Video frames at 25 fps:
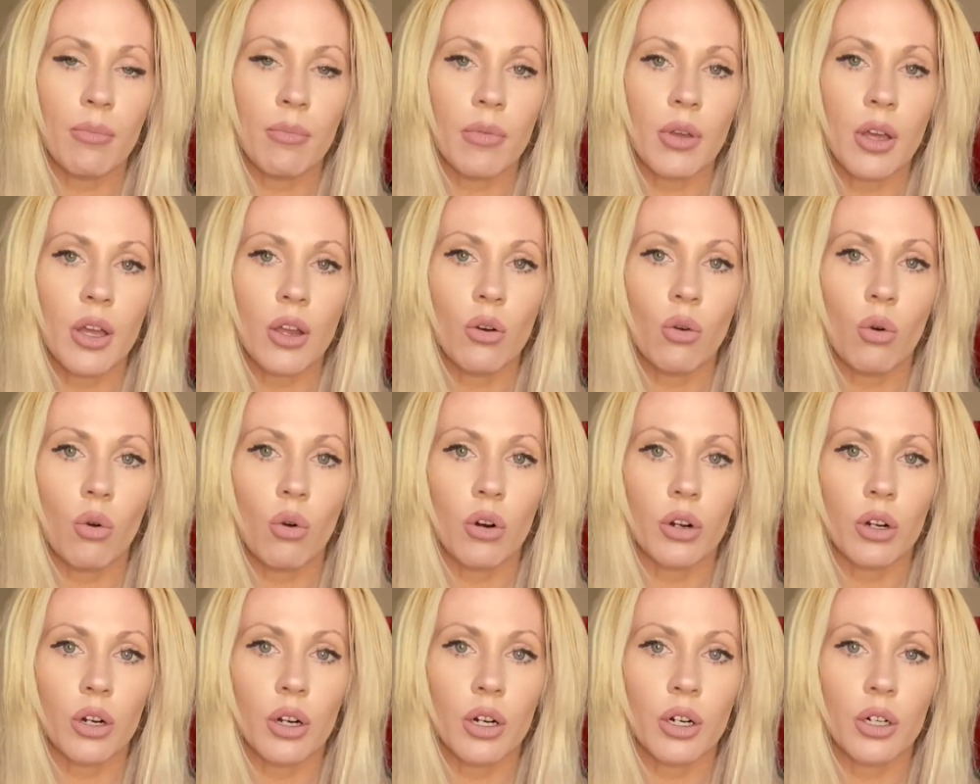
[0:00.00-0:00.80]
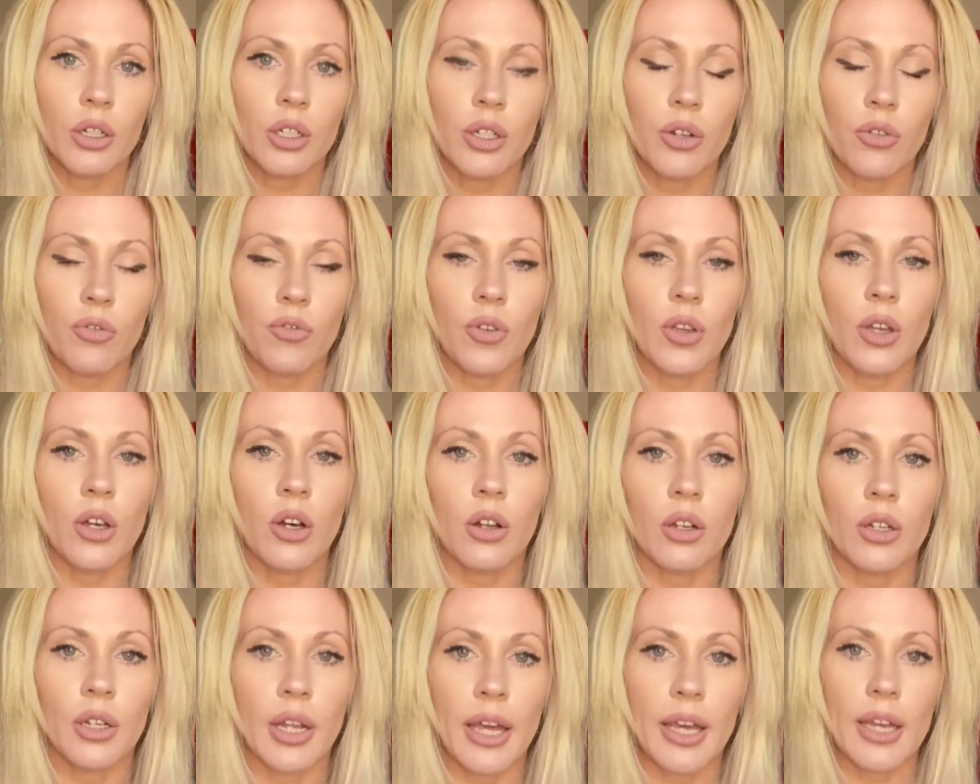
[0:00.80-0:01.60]
in order to
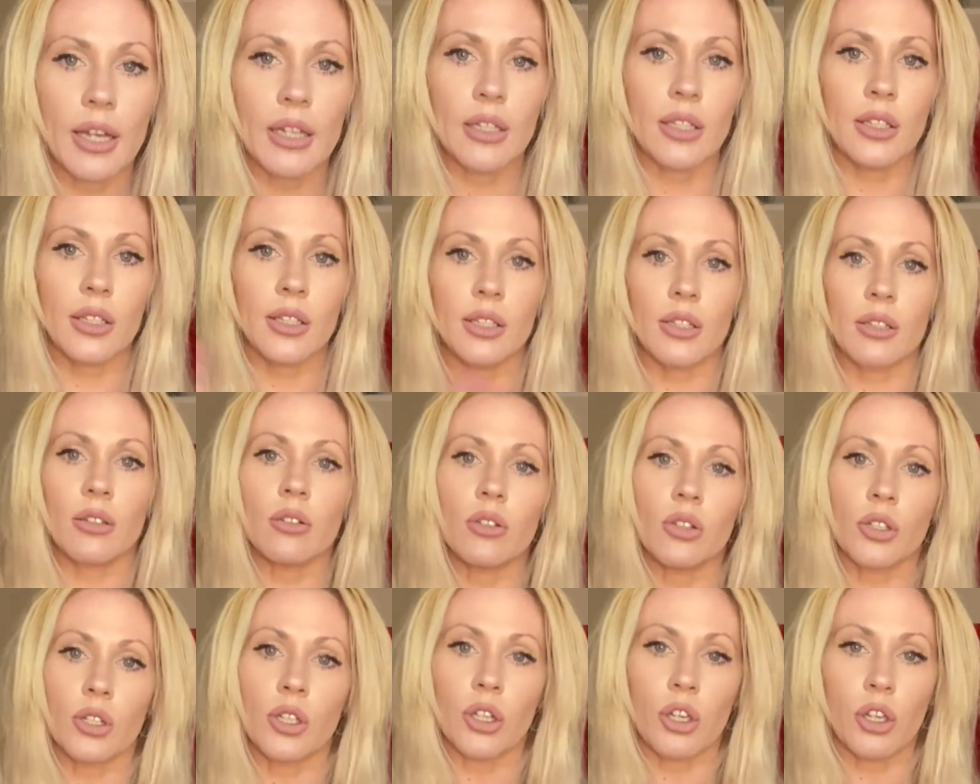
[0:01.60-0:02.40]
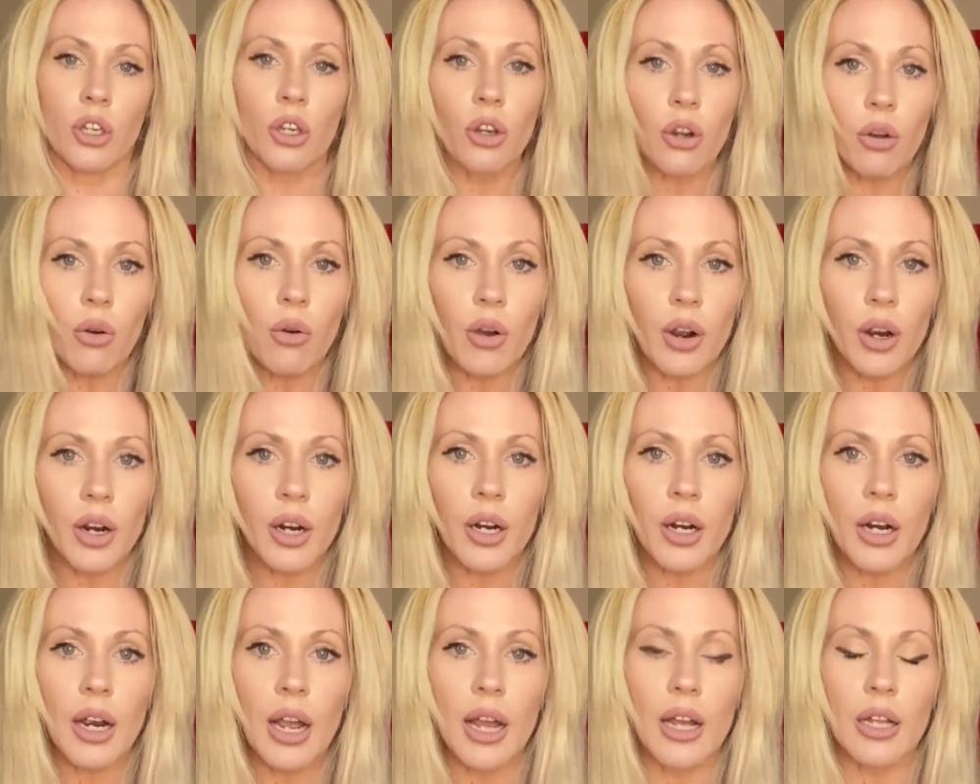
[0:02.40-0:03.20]
feel like it's
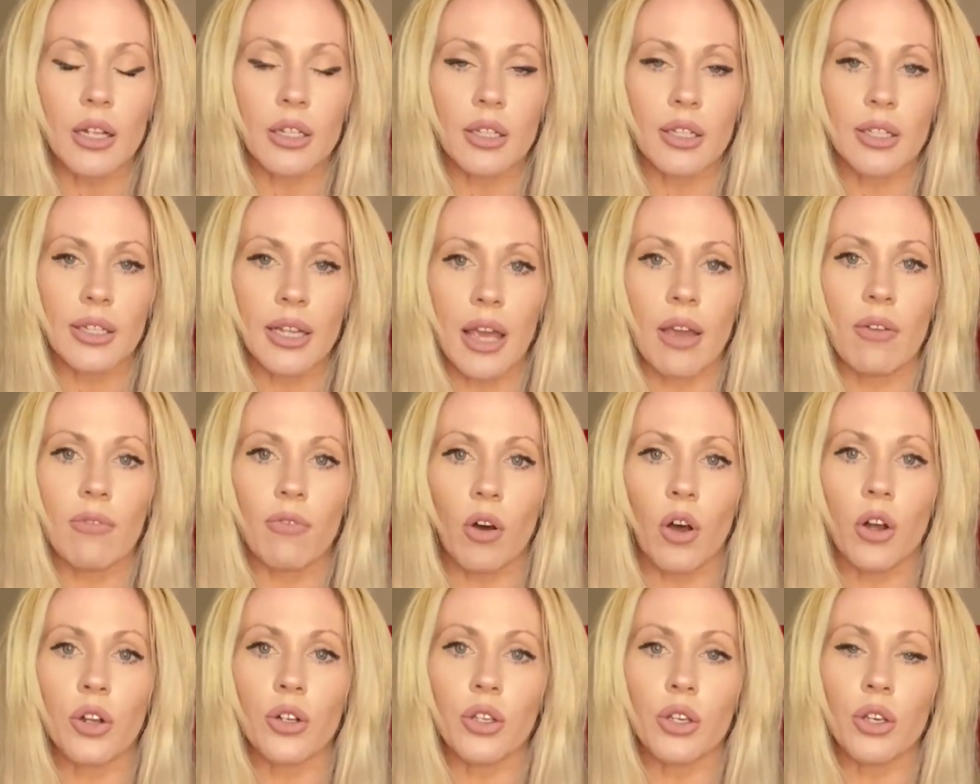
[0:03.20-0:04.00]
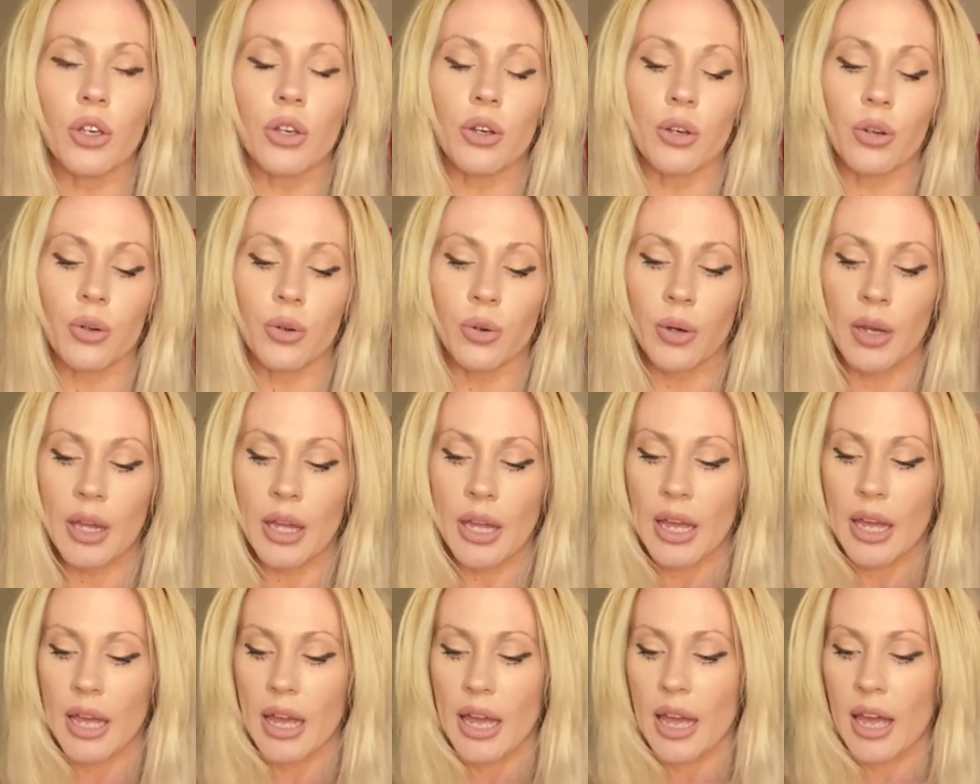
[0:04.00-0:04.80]
secure and safe on you.
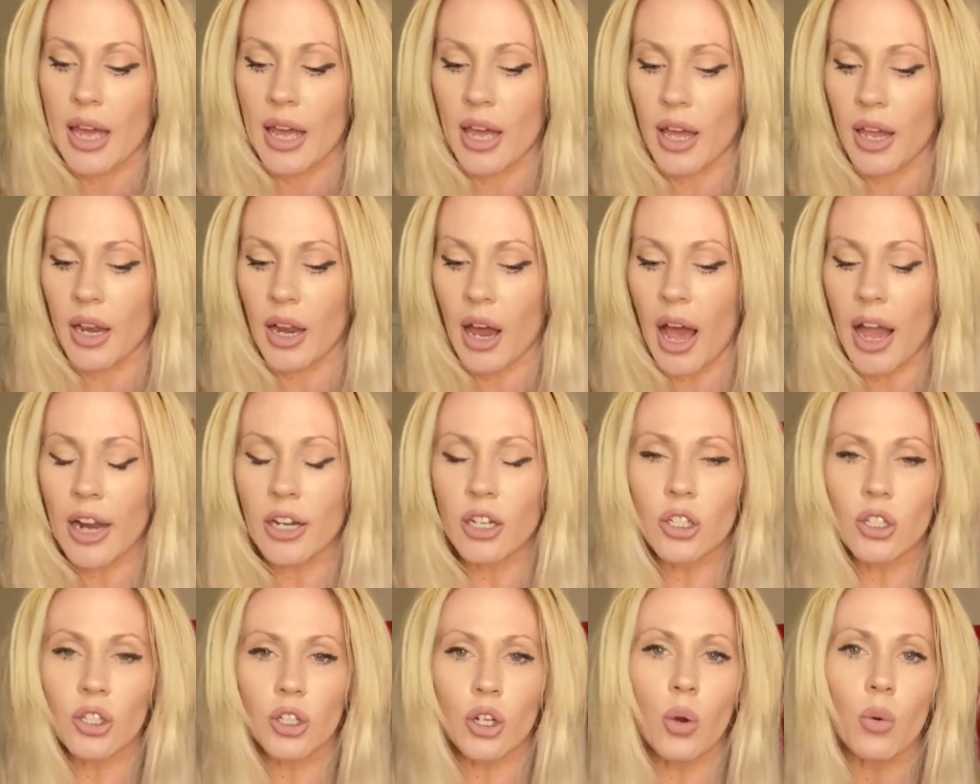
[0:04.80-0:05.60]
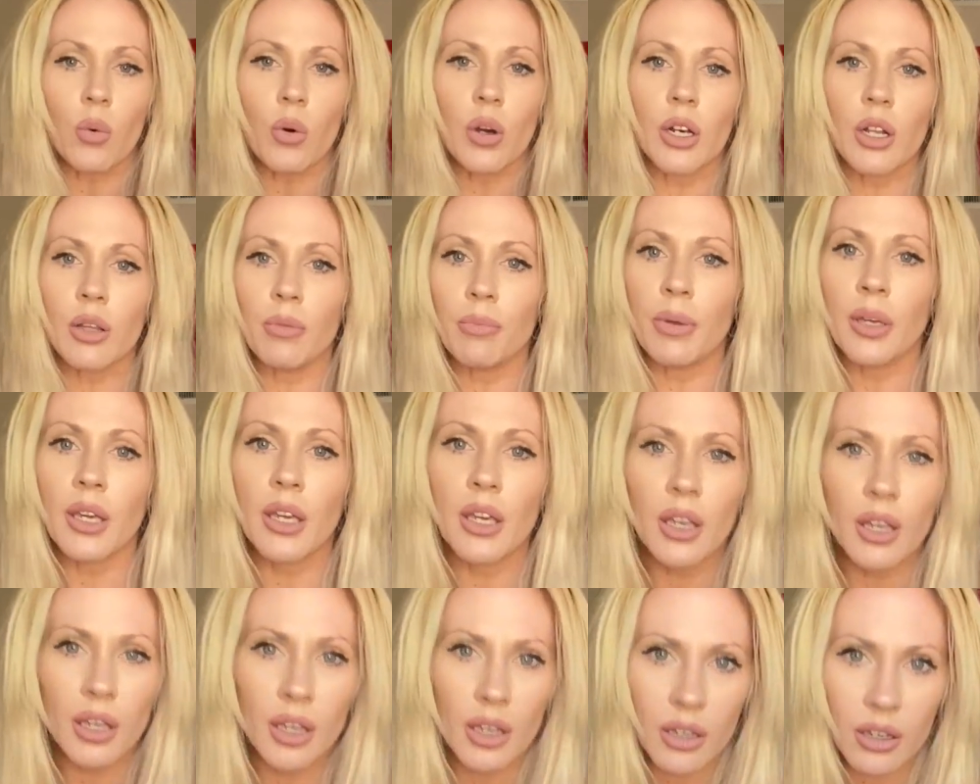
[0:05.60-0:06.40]
And I just don't want to
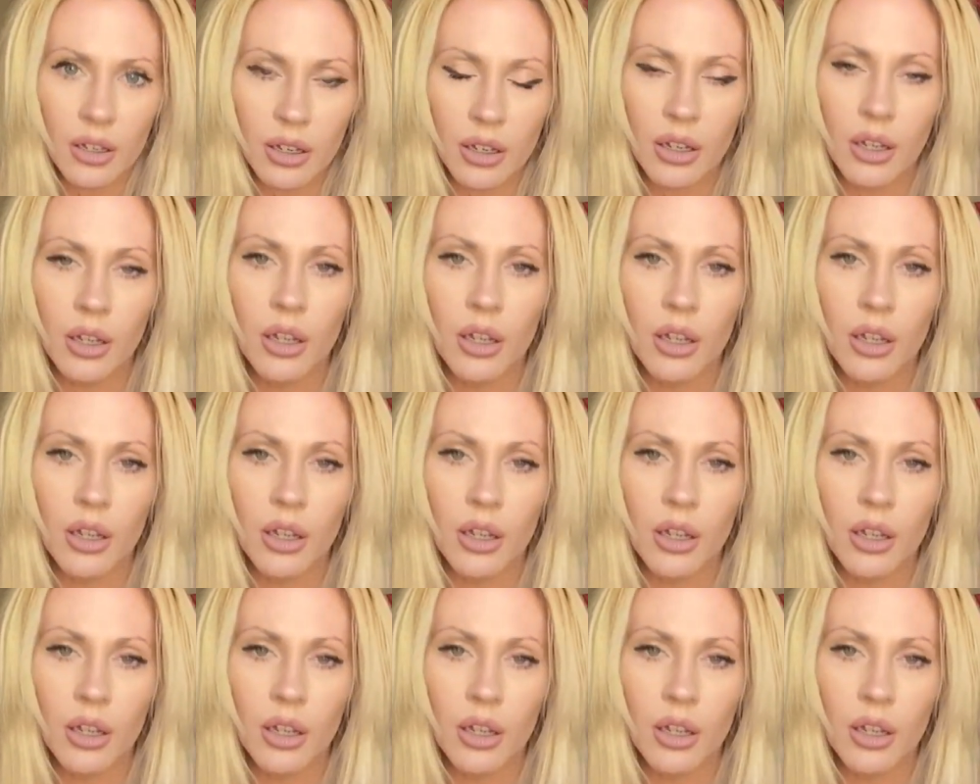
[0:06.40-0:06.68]
be,